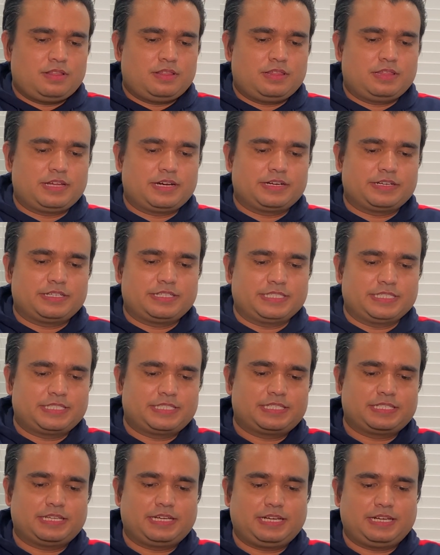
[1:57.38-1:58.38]
There
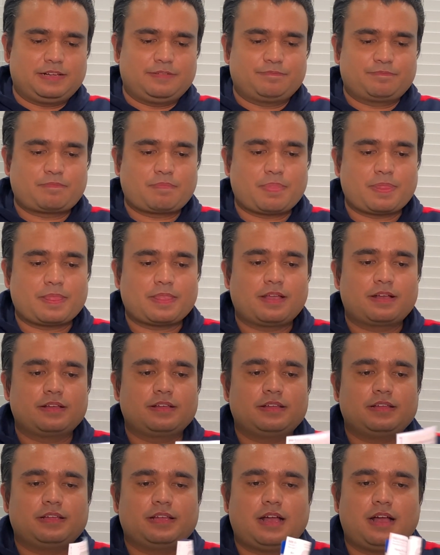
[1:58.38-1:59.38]
is uh,
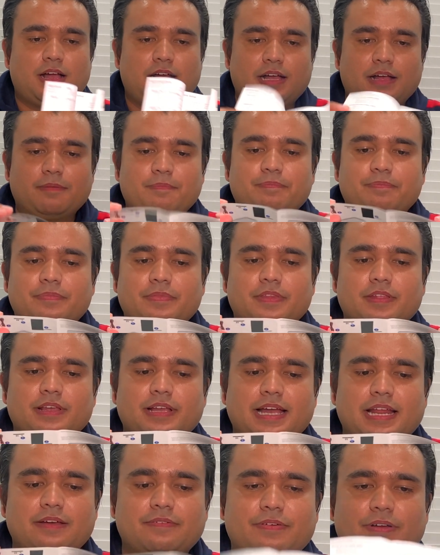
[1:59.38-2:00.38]
uh,
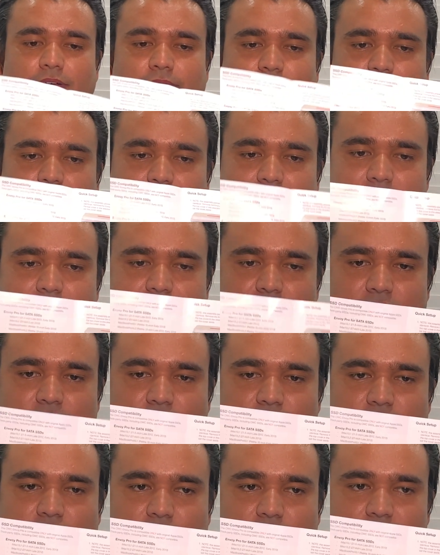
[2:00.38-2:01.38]
kind of a easy to
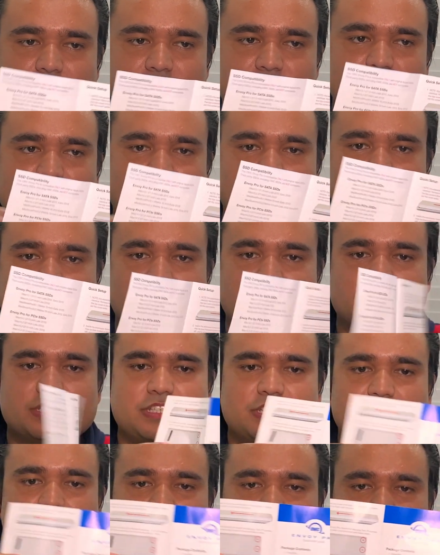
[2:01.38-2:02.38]
use
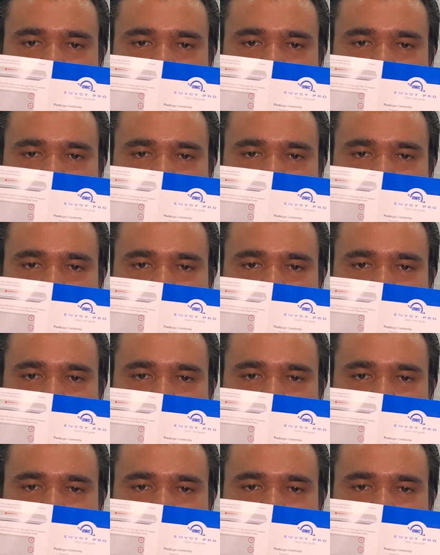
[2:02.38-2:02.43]
instructions